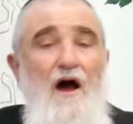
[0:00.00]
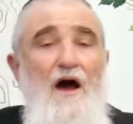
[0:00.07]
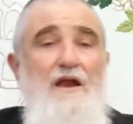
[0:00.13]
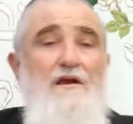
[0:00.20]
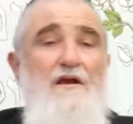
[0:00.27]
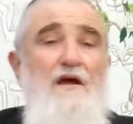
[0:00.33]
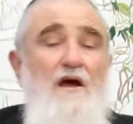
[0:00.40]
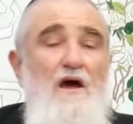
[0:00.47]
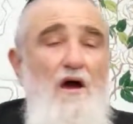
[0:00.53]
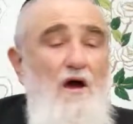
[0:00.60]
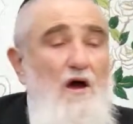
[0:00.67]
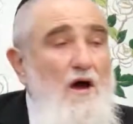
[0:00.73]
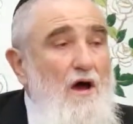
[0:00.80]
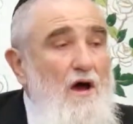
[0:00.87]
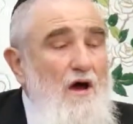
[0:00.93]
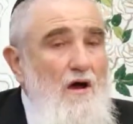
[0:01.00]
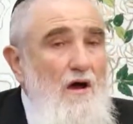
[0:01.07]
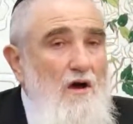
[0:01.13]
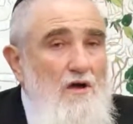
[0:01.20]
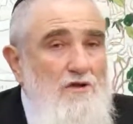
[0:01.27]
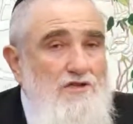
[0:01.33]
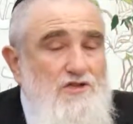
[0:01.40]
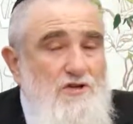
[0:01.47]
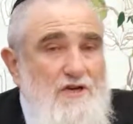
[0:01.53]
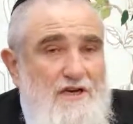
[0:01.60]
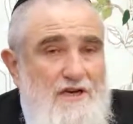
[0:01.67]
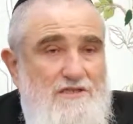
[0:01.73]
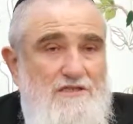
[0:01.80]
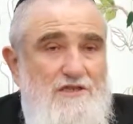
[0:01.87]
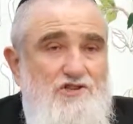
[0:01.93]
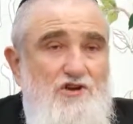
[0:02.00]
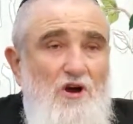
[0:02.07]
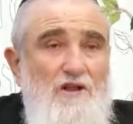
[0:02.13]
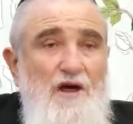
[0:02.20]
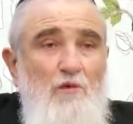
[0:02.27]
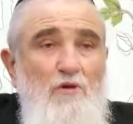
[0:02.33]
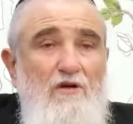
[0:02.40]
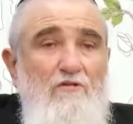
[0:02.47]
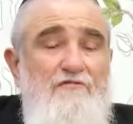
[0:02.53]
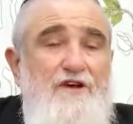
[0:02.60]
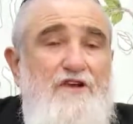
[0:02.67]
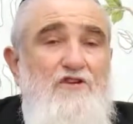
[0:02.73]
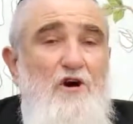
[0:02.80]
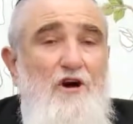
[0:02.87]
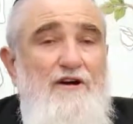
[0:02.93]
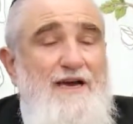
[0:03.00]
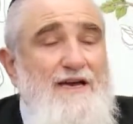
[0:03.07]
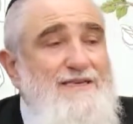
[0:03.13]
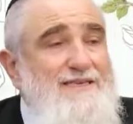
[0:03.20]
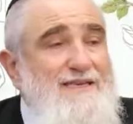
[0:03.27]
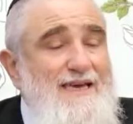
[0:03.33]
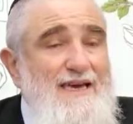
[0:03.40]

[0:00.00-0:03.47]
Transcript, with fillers: on Sukkot to show that we were victorious